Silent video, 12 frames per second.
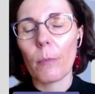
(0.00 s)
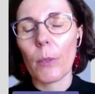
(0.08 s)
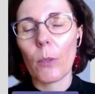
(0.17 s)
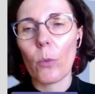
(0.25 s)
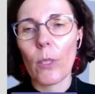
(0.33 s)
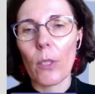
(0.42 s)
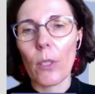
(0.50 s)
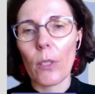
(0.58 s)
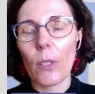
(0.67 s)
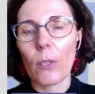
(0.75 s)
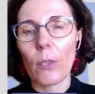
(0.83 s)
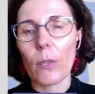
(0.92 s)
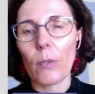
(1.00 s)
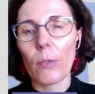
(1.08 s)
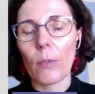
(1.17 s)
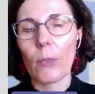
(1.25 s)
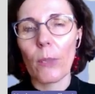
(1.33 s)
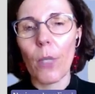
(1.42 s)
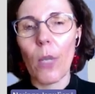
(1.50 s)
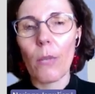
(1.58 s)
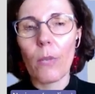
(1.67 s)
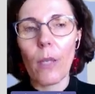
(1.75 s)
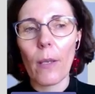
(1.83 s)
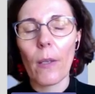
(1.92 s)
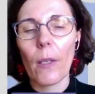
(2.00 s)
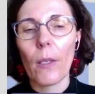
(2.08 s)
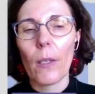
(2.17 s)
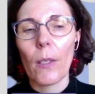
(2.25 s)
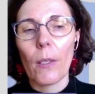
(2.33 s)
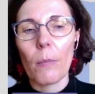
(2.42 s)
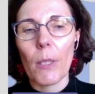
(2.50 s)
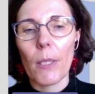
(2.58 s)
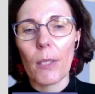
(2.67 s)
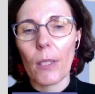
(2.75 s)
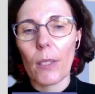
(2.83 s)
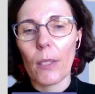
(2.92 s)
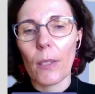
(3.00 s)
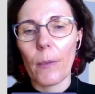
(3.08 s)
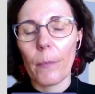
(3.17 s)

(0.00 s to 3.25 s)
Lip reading: between each other, meaning